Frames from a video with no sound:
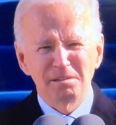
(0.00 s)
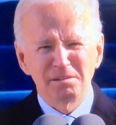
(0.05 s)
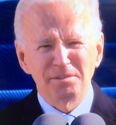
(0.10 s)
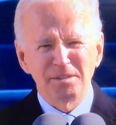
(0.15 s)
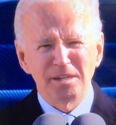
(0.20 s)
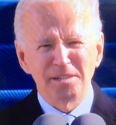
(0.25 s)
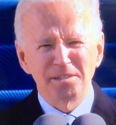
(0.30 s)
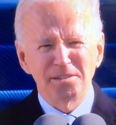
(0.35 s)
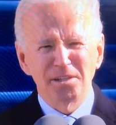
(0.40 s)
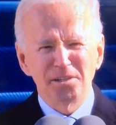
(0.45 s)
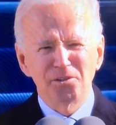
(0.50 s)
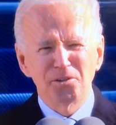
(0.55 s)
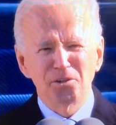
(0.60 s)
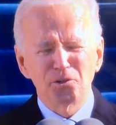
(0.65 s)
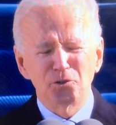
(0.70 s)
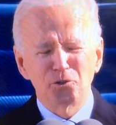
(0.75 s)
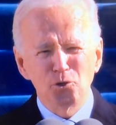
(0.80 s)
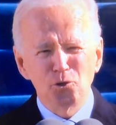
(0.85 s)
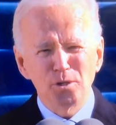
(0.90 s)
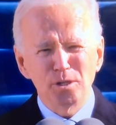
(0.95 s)
They did their
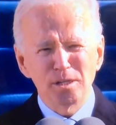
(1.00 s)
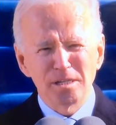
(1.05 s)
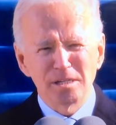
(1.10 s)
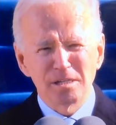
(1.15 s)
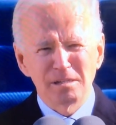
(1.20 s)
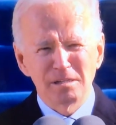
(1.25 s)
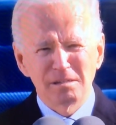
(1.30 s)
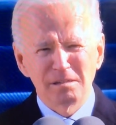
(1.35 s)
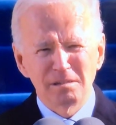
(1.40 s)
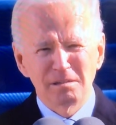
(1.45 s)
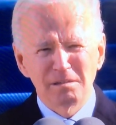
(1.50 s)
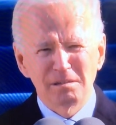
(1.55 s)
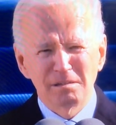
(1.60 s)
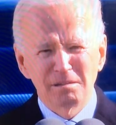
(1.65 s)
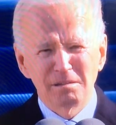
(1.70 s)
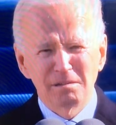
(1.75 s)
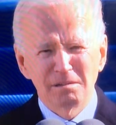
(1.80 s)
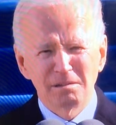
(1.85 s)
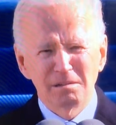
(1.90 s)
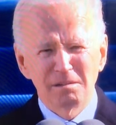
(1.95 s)
duty.
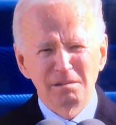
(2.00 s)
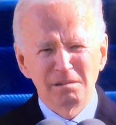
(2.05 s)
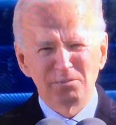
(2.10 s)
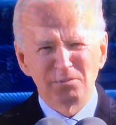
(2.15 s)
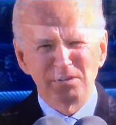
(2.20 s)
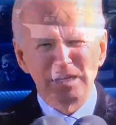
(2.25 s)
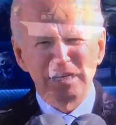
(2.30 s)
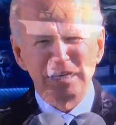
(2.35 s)
They